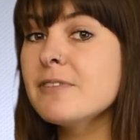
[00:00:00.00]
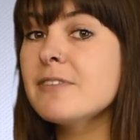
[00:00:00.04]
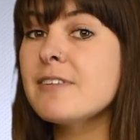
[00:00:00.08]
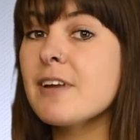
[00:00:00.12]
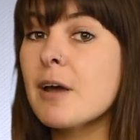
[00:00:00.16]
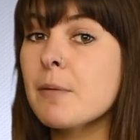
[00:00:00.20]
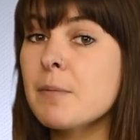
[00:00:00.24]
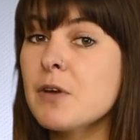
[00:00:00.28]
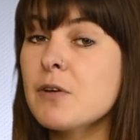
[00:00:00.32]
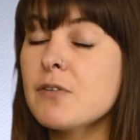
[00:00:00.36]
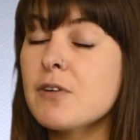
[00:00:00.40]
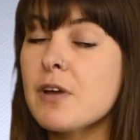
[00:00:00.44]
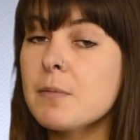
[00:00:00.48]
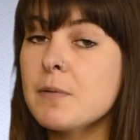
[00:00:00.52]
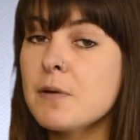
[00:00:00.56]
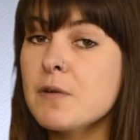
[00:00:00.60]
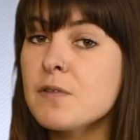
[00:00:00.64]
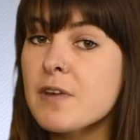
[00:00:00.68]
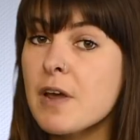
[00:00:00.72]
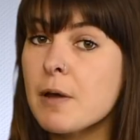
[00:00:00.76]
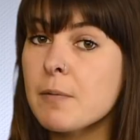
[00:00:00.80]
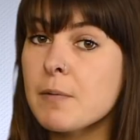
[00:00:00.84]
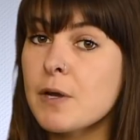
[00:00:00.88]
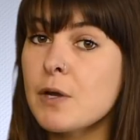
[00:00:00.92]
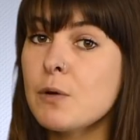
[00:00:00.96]

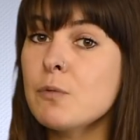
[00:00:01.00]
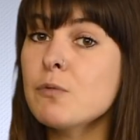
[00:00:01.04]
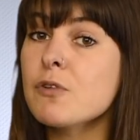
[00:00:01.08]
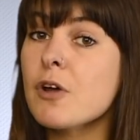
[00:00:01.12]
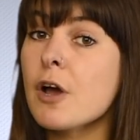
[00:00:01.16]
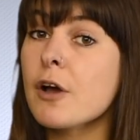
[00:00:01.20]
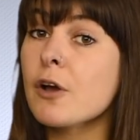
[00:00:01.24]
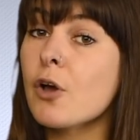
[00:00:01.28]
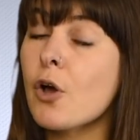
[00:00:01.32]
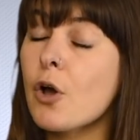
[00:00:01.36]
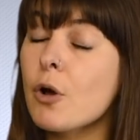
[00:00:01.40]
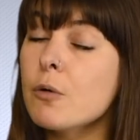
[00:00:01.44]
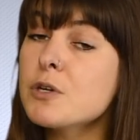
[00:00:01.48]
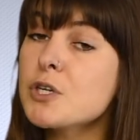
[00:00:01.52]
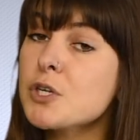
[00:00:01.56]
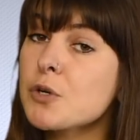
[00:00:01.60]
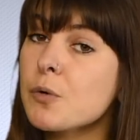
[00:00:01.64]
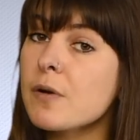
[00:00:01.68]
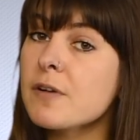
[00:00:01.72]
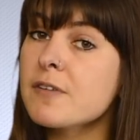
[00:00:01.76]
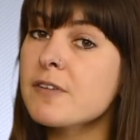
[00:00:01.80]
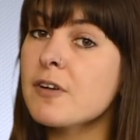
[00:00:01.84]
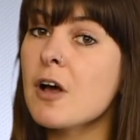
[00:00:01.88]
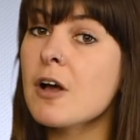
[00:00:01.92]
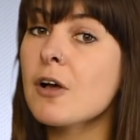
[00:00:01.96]

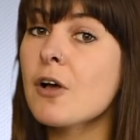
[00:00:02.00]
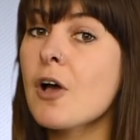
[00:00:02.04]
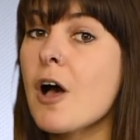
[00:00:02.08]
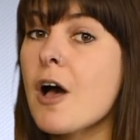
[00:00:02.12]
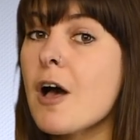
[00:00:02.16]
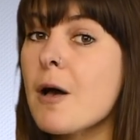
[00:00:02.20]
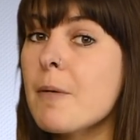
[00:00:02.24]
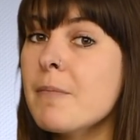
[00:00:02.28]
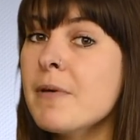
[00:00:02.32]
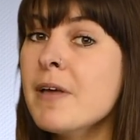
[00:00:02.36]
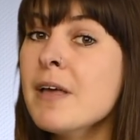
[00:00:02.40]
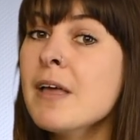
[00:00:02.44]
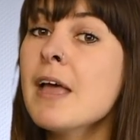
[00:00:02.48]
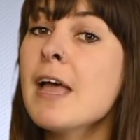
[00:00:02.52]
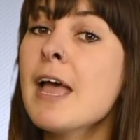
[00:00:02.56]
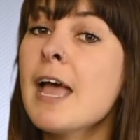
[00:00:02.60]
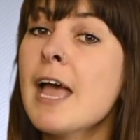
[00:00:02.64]
www.coachnorth.com,